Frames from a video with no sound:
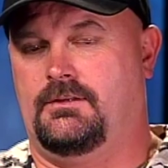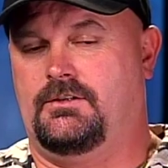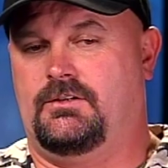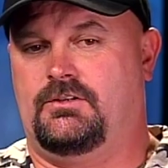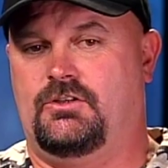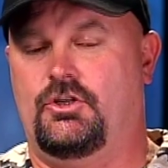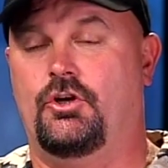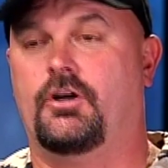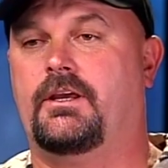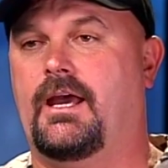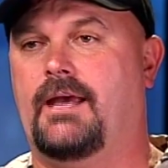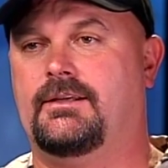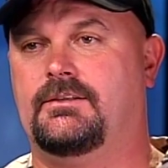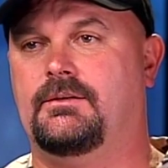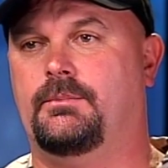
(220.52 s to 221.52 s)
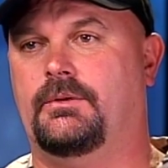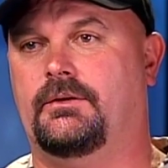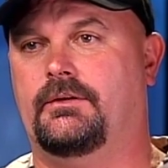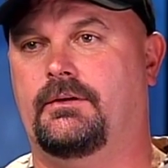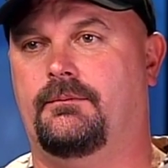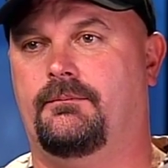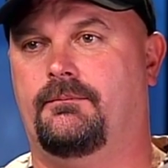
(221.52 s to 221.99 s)
It's just uric acid
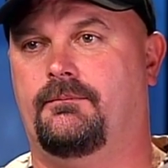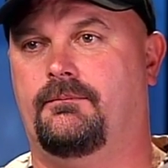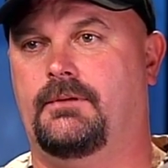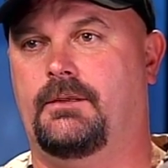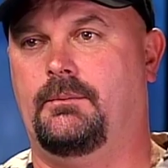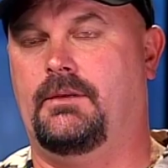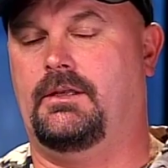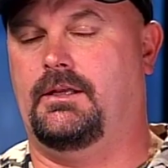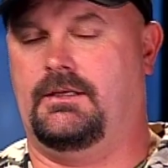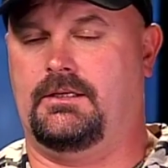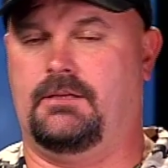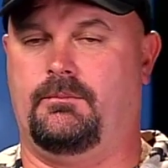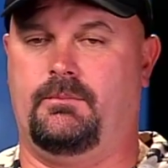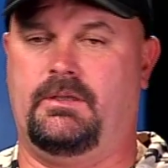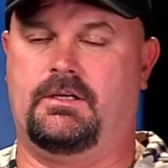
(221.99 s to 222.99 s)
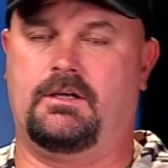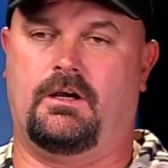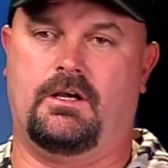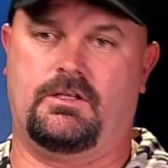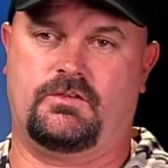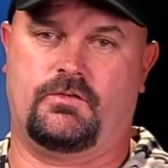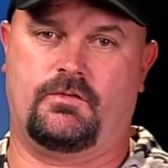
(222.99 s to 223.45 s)
buildup. I mean, it can be
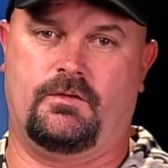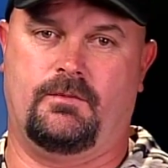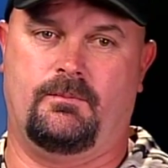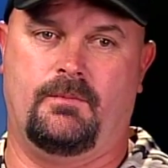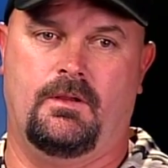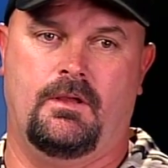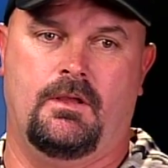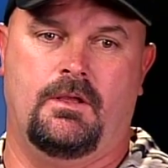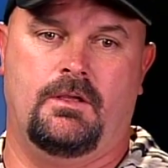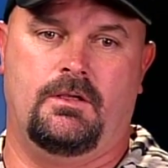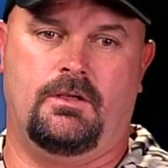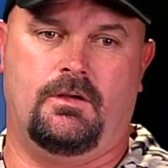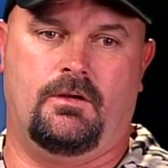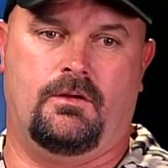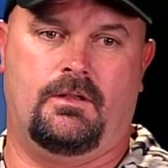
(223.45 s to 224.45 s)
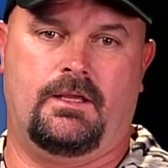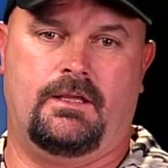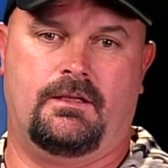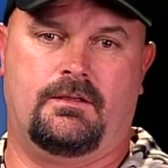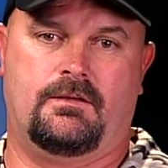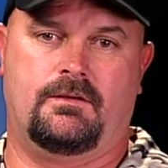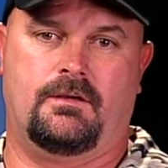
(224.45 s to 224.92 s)
caused from,
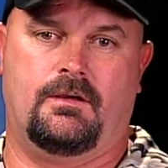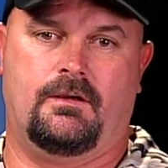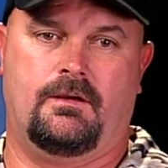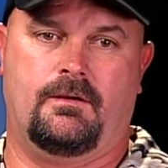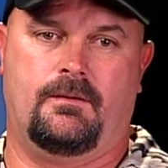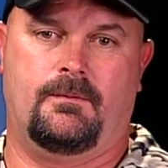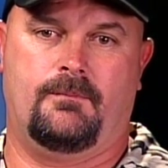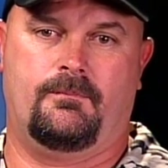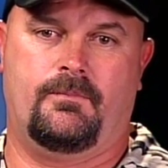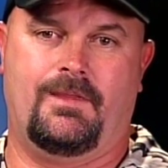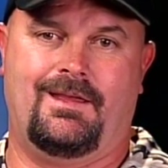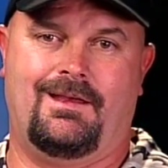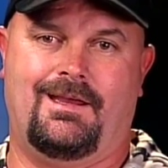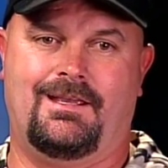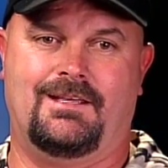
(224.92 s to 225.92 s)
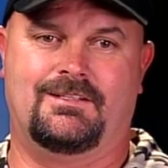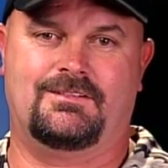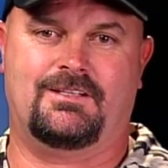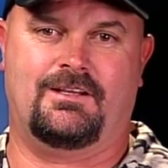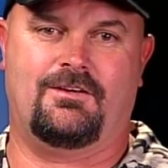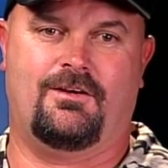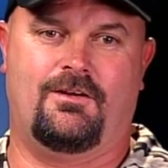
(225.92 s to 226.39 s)
I guess
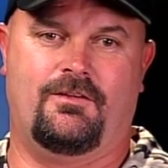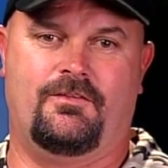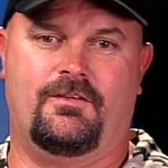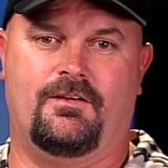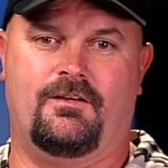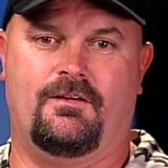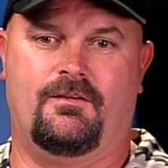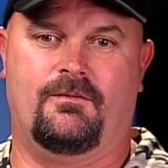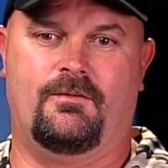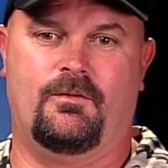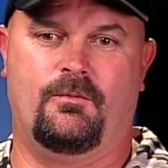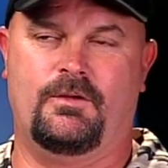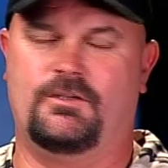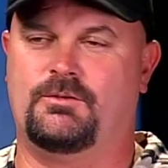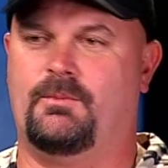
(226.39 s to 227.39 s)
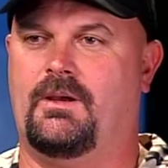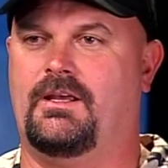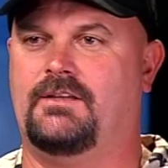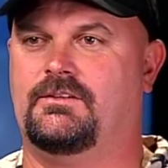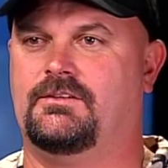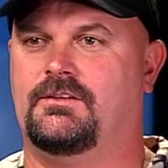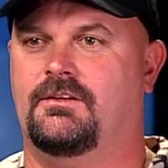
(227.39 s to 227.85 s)
they call it the rich
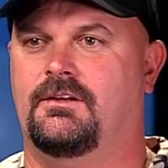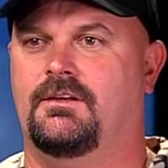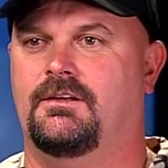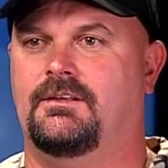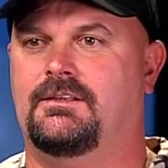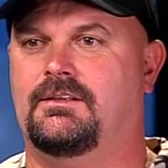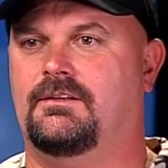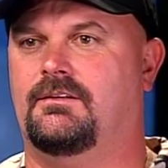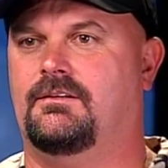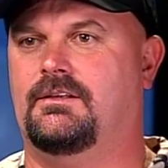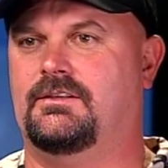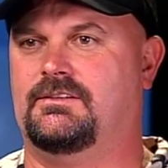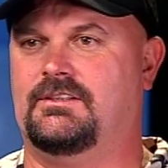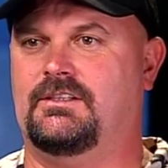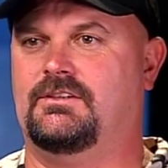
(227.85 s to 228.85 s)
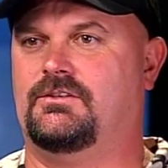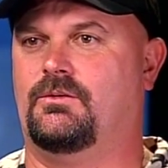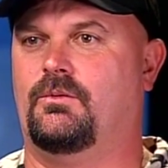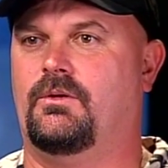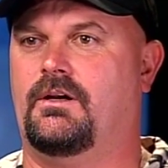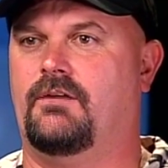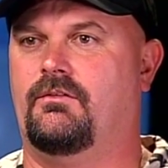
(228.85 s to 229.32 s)
man's disease
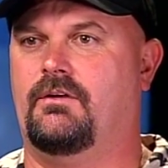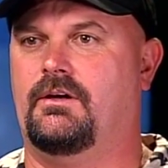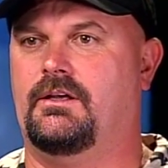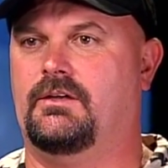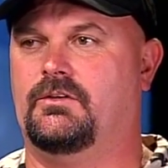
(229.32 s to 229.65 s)
or whatever it